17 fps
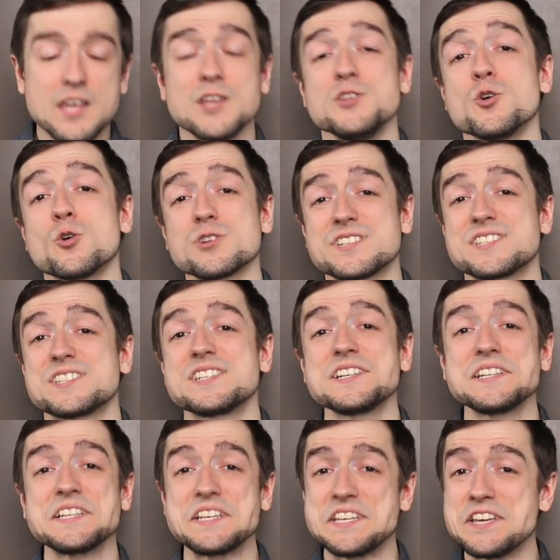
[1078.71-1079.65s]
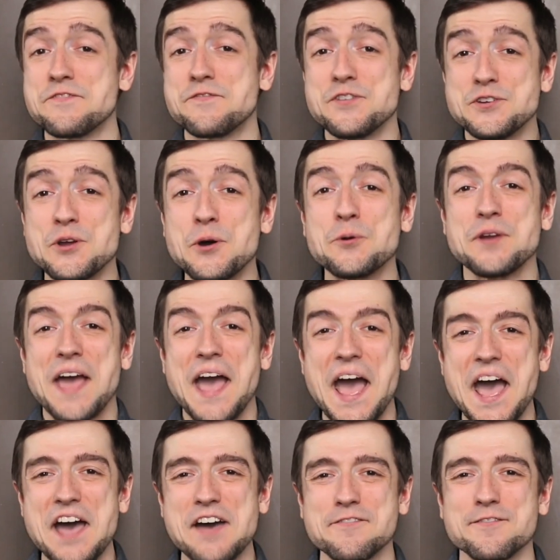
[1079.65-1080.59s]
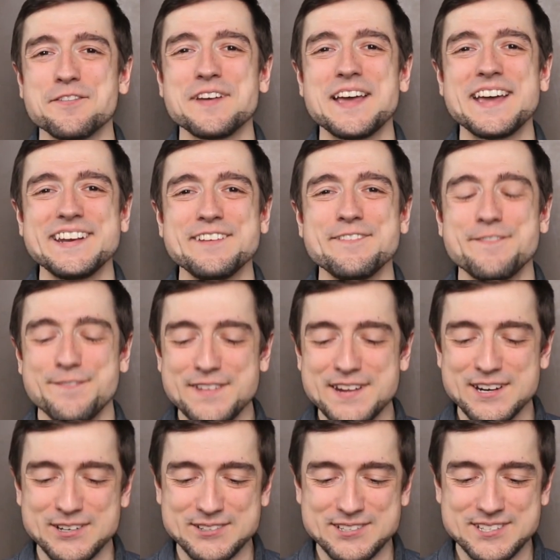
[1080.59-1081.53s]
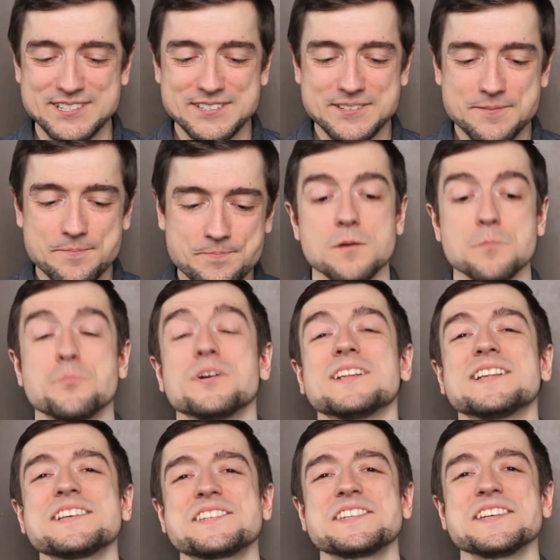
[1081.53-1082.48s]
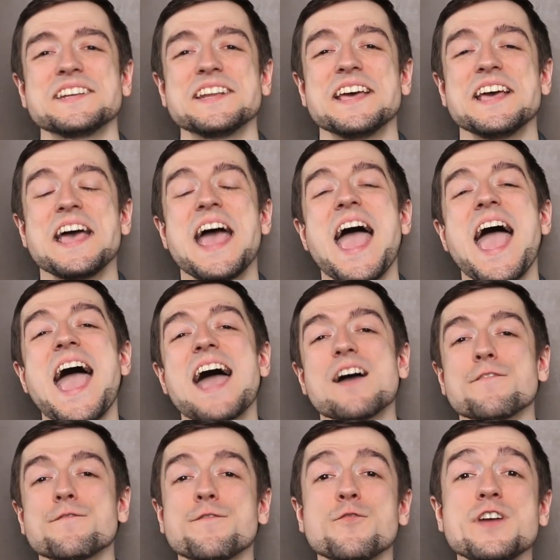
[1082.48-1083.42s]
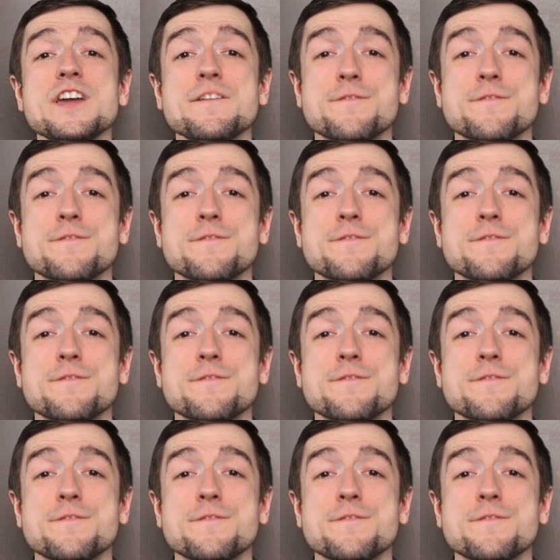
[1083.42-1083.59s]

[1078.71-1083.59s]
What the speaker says: You're silly if you don't have any fears. But listen, every